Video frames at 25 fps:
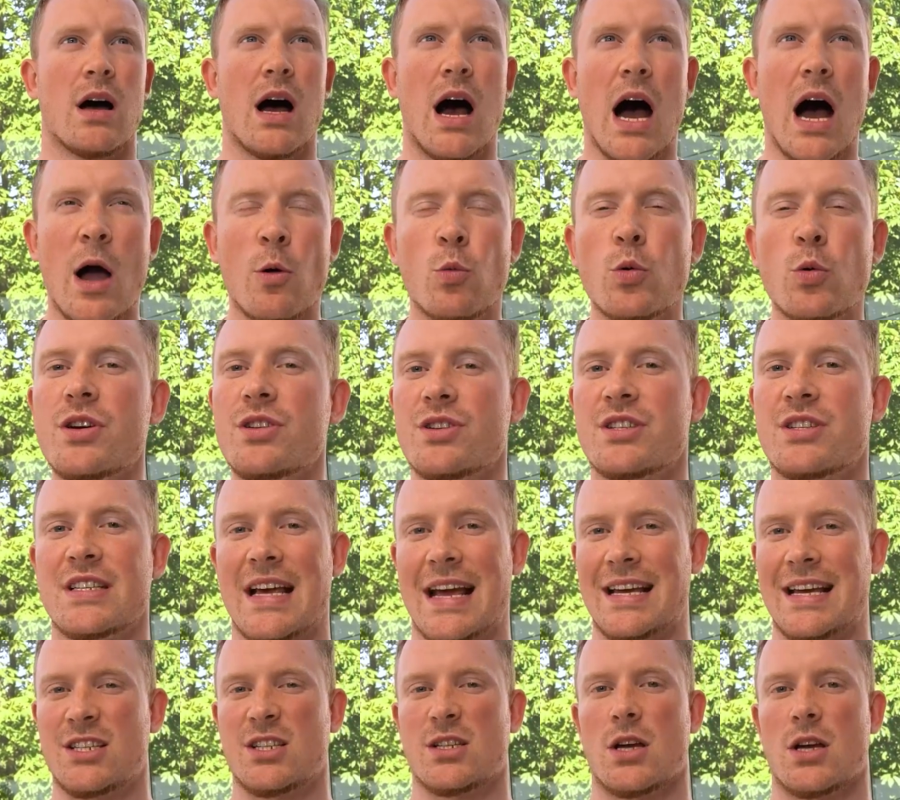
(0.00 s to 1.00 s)
I wouldn't
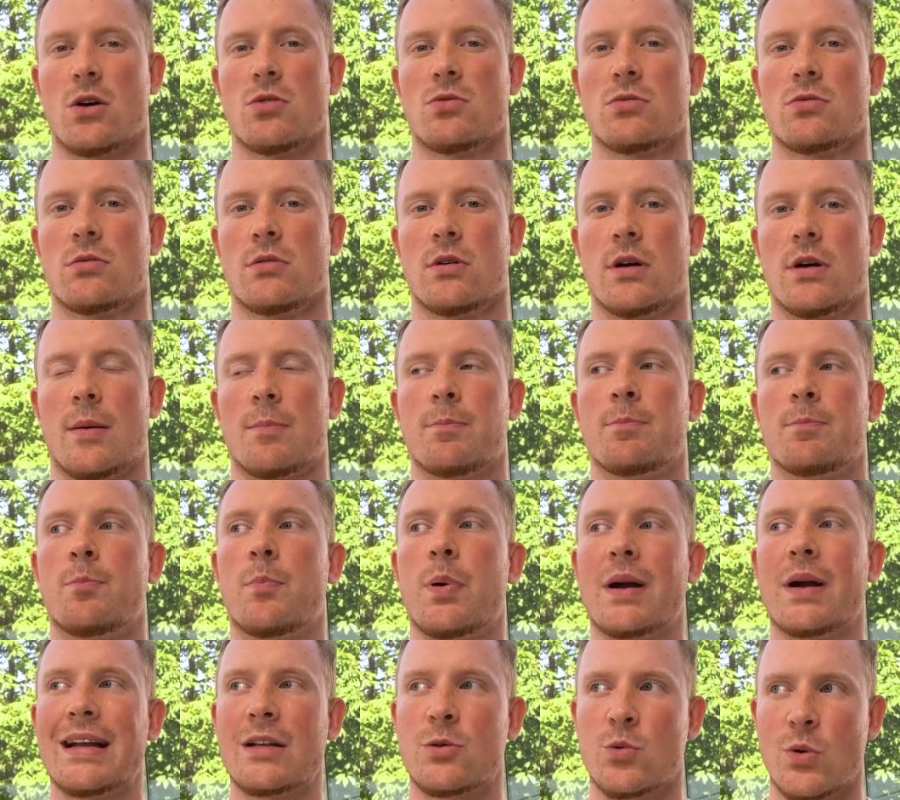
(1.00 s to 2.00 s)
say so,
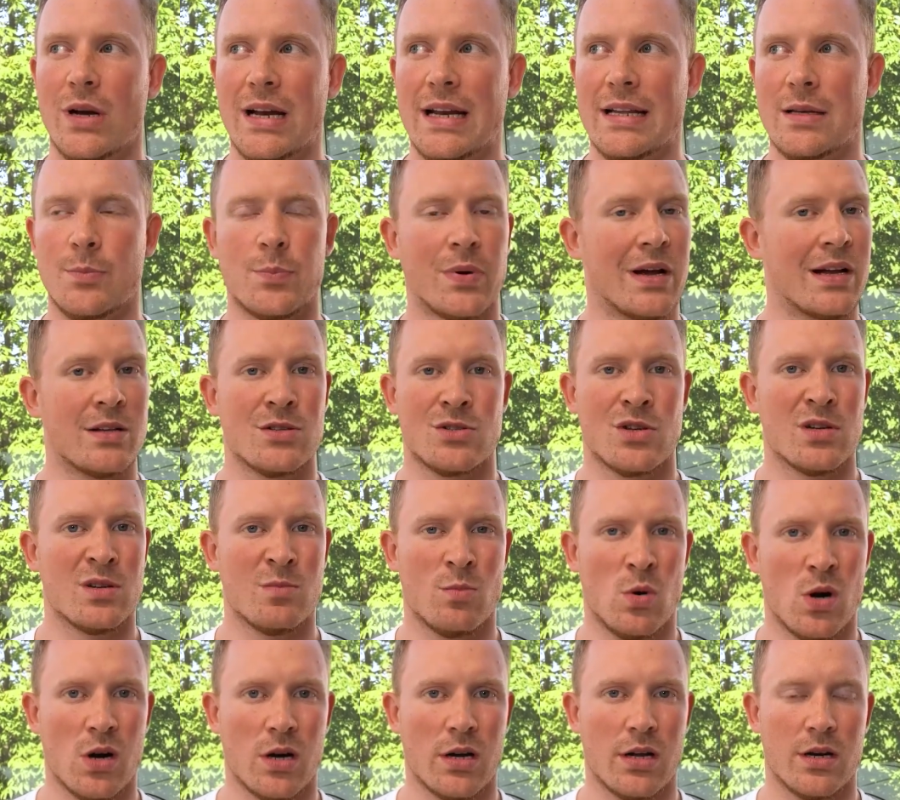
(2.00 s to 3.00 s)
but it really depends on the
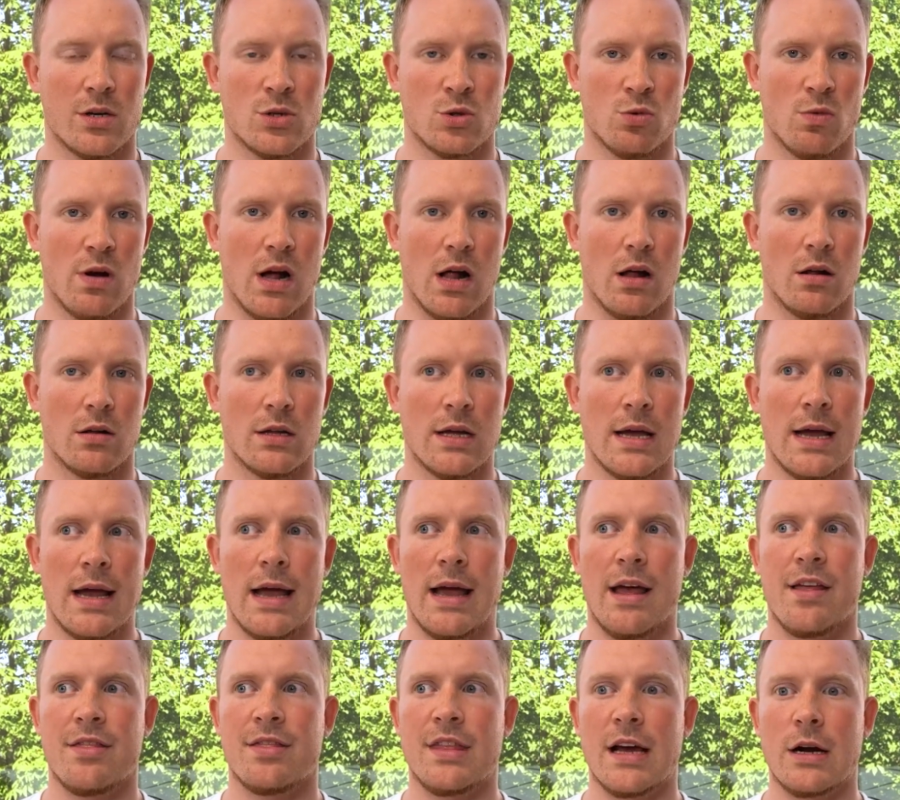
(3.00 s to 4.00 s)
market as well.
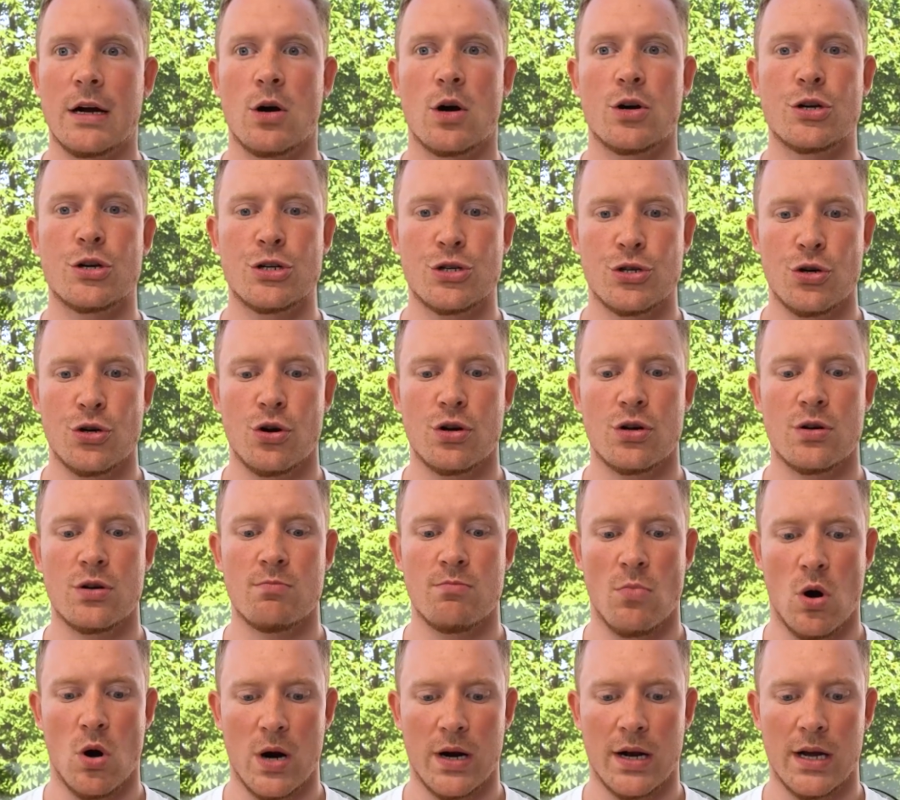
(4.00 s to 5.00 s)
There are certain
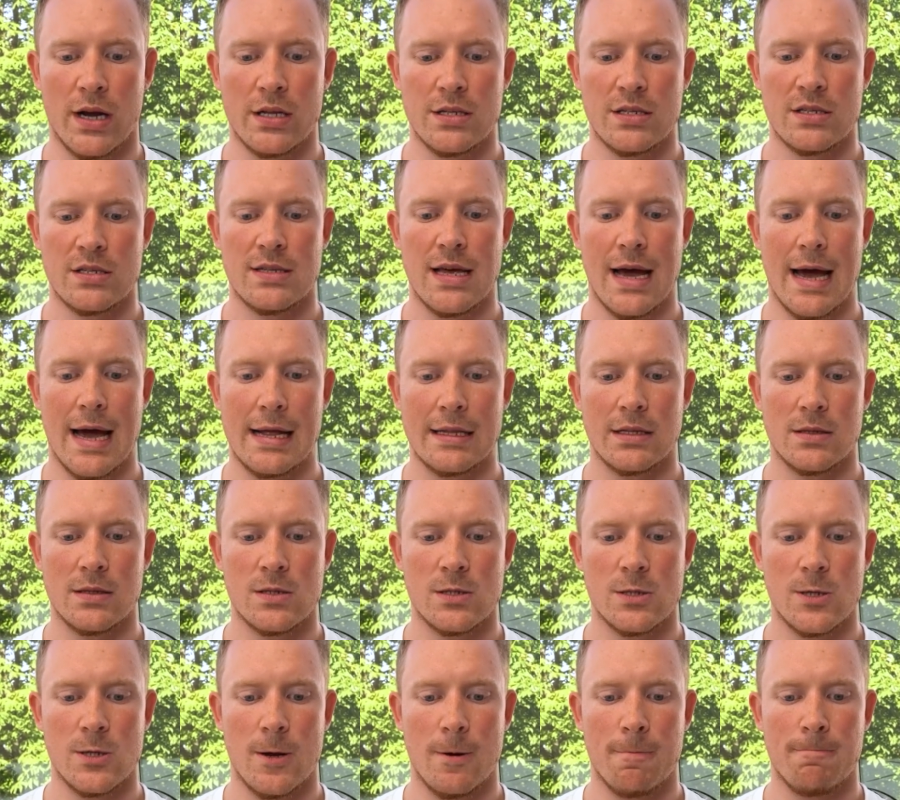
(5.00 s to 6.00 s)
markets that
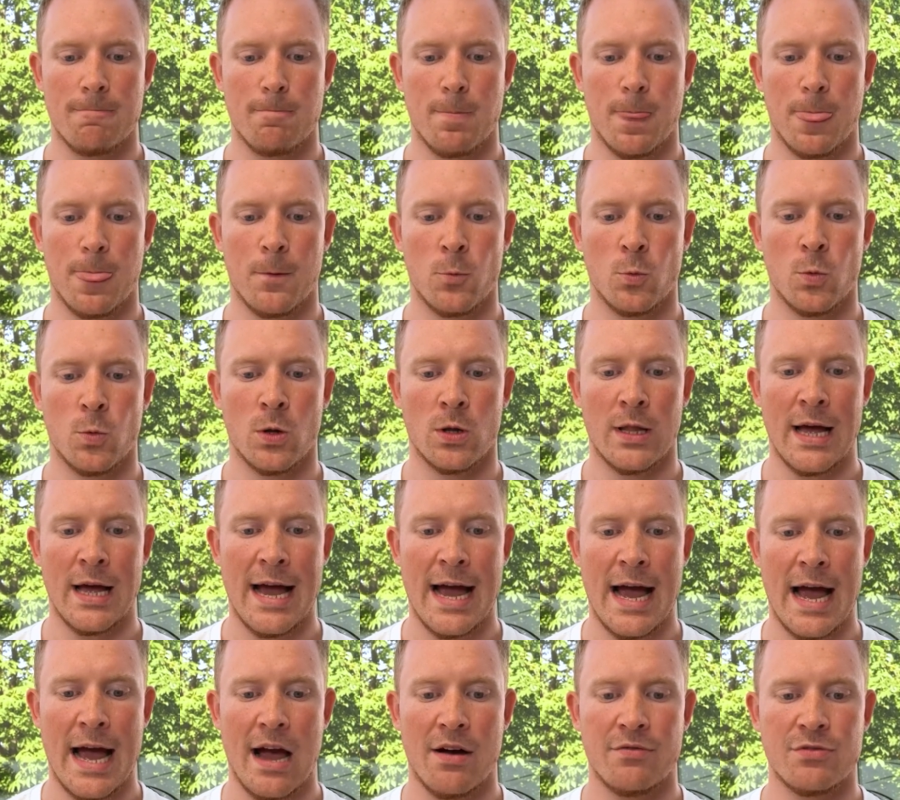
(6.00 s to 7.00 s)
will
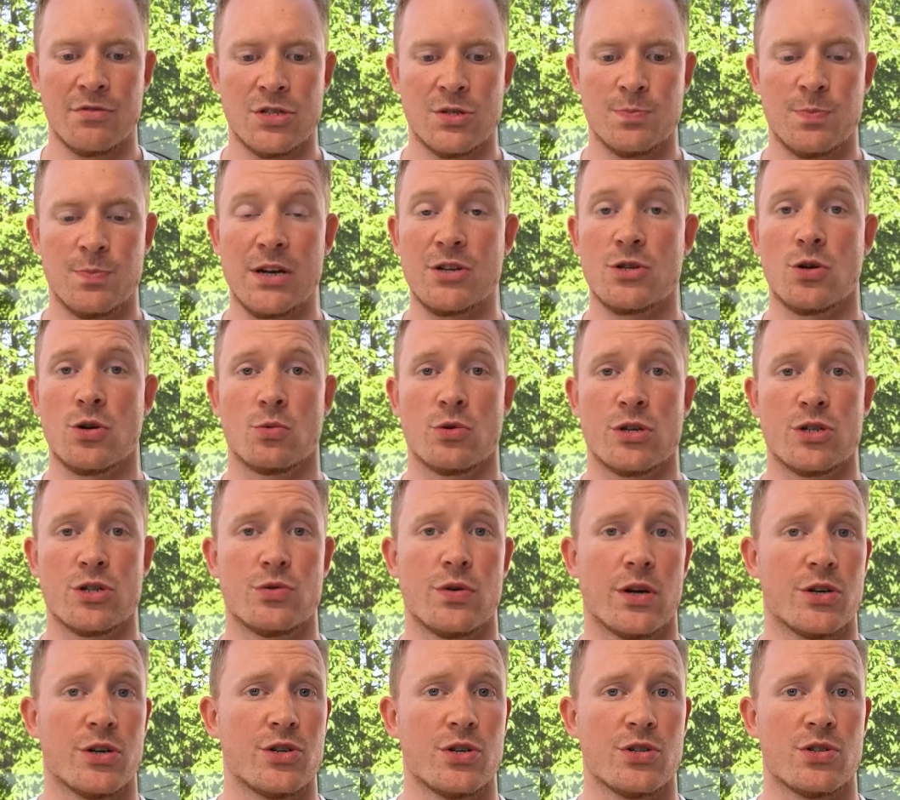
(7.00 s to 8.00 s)
have special
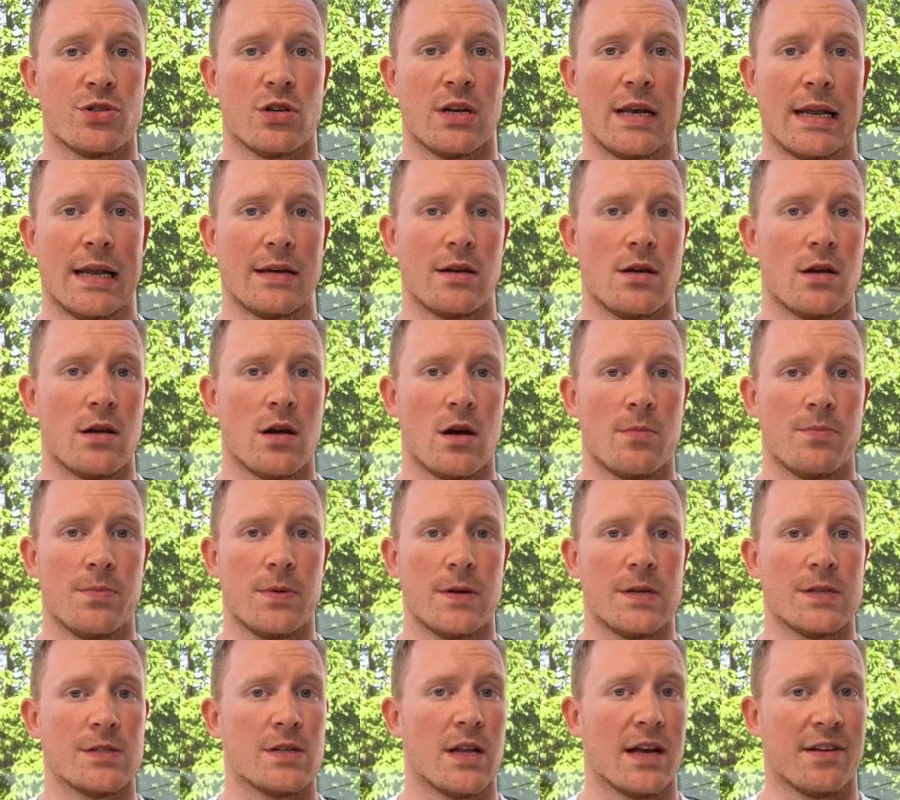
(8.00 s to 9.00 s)
restrictions on lending
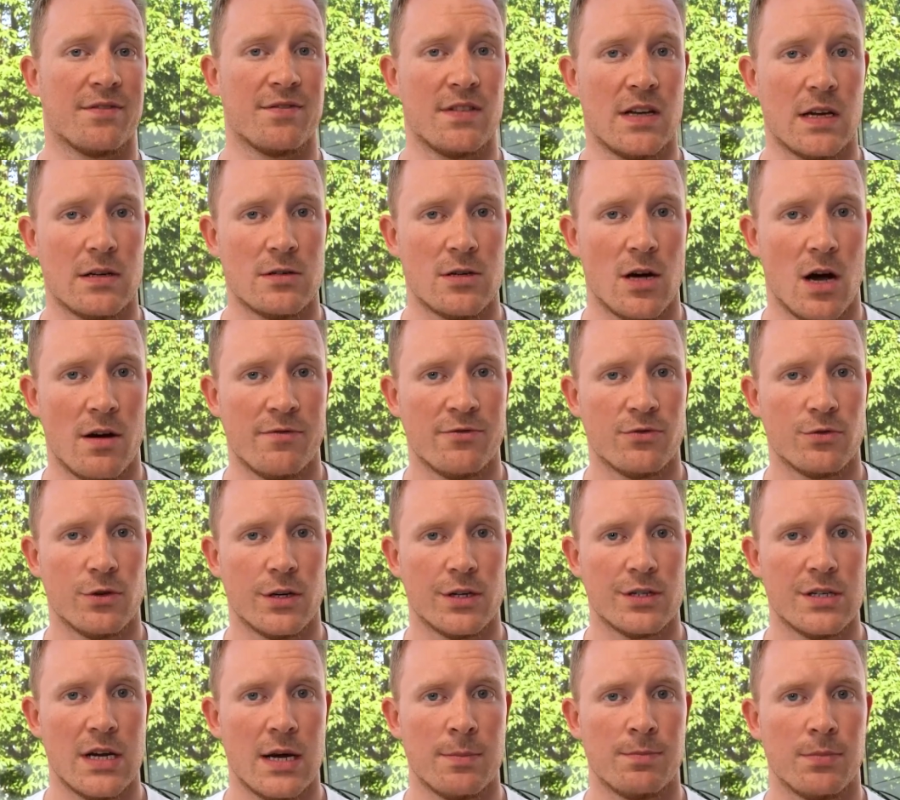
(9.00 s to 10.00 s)
companies, like Vietnam, for
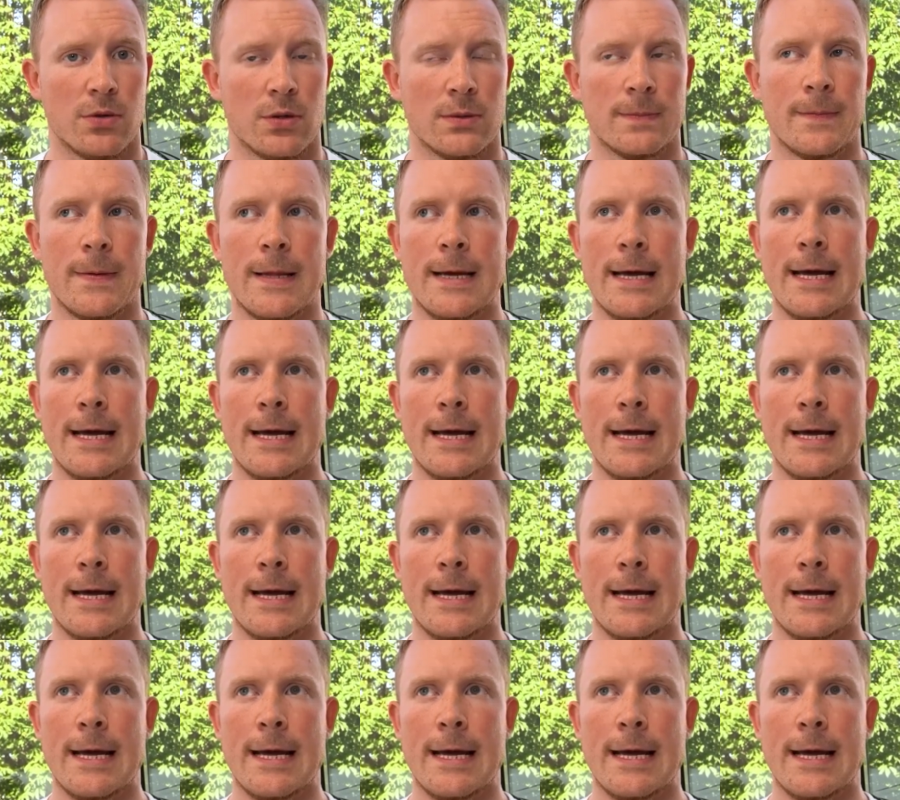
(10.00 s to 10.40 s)
example.